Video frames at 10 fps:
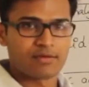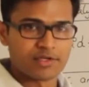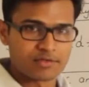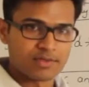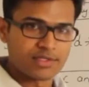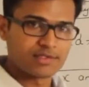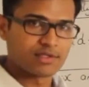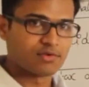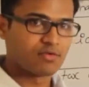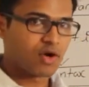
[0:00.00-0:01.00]
Which means
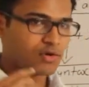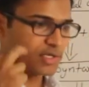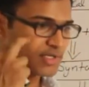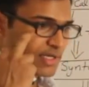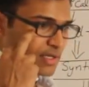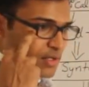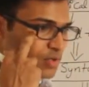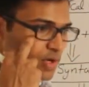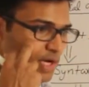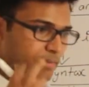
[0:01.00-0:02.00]
if you want to design a
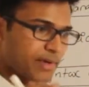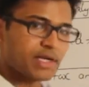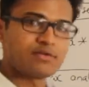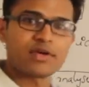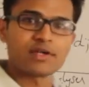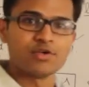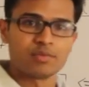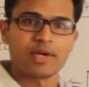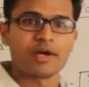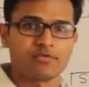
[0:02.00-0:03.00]
new compiler for a new
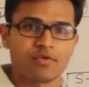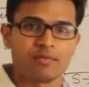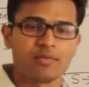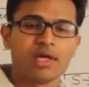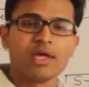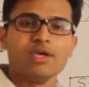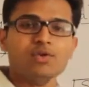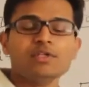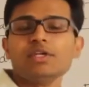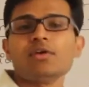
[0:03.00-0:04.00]
platform,
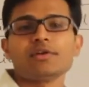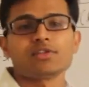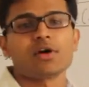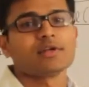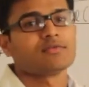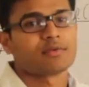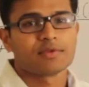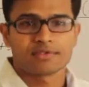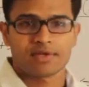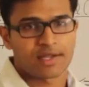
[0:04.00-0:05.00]
you need not start it
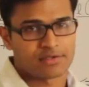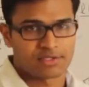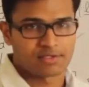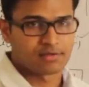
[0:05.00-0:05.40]
from the scratch.